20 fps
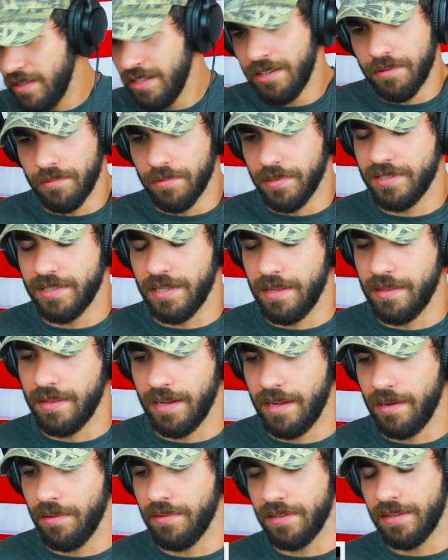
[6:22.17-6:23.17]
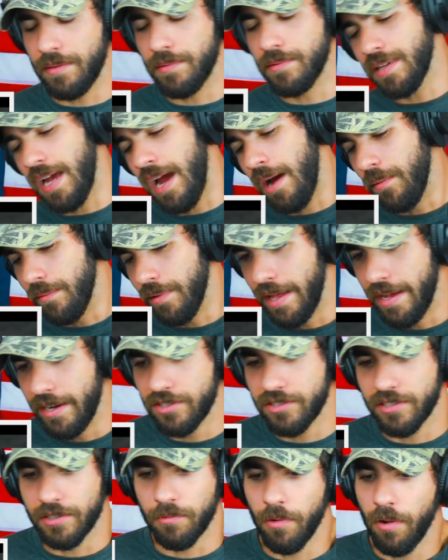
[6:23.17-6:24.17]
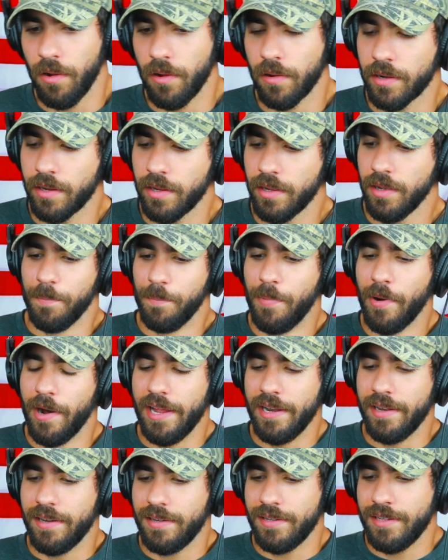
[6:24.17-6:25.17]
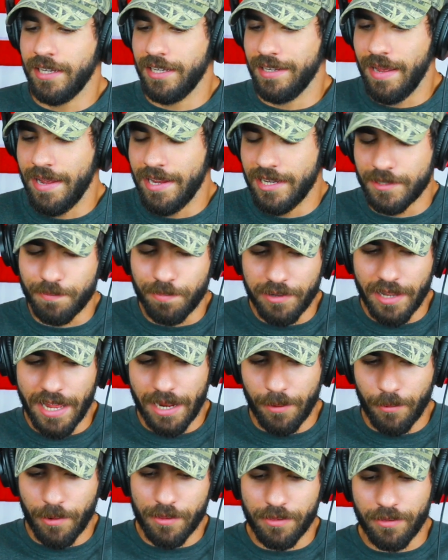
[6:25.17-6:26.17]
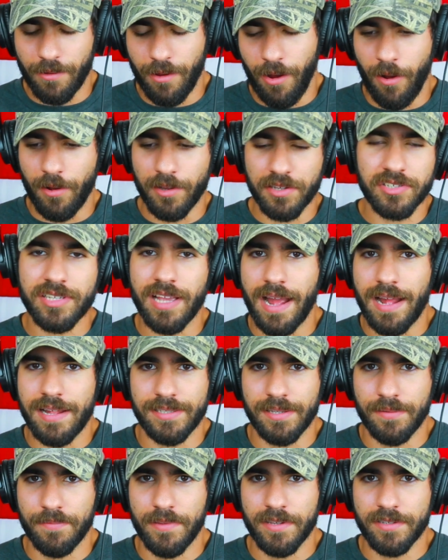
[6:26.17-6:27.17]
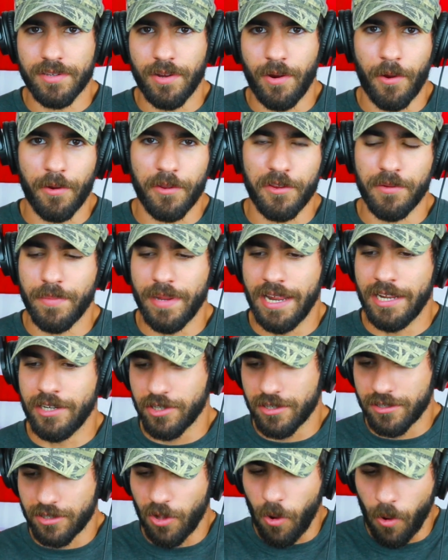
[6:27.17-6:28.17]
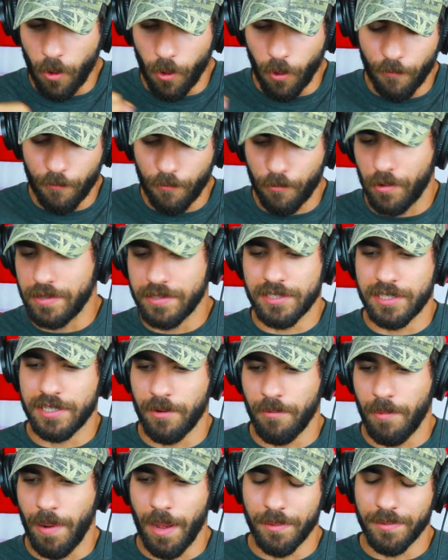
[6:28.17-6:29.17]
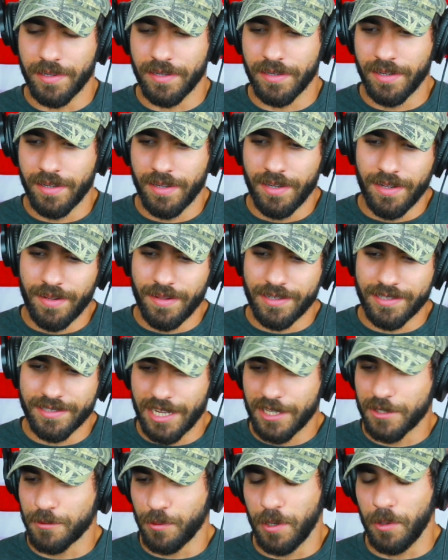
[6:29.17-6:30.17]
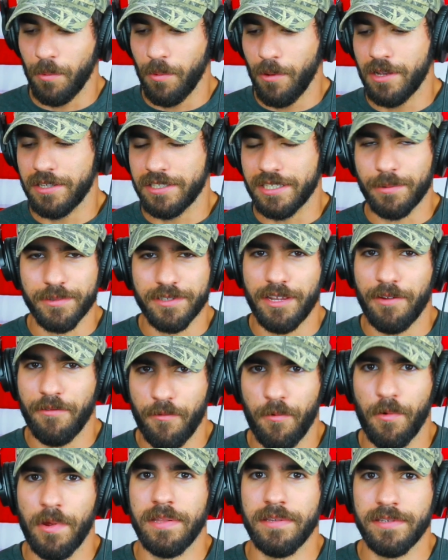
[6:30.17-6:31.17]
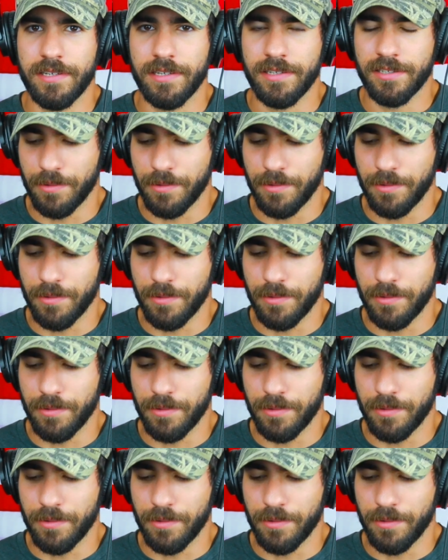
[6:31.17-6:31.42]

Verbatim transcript: He didn't really say anything I don't think that was outlandishly wrong, but he, he's playing with all sides of this argument and just the whole frenzy around it because that's what it was. It was a frenzy.